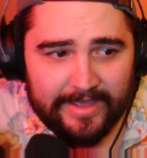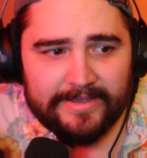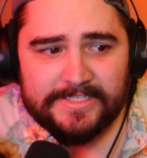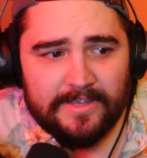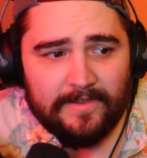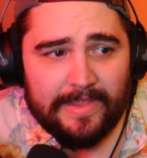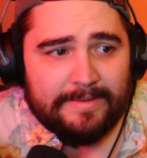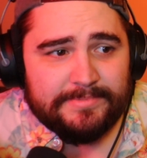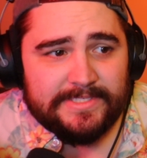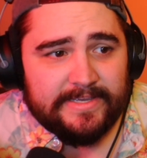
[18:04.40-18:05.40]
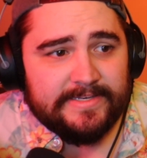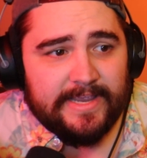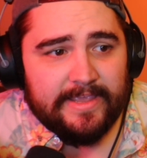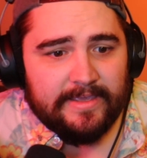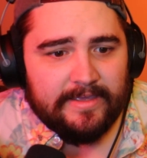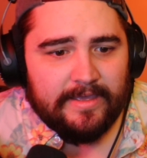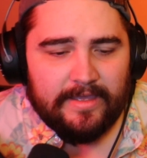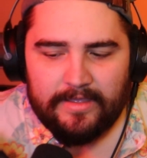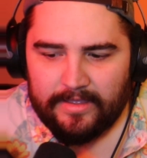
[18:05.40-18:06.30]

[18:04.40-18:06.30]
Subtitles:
guessed, Colaps did take it.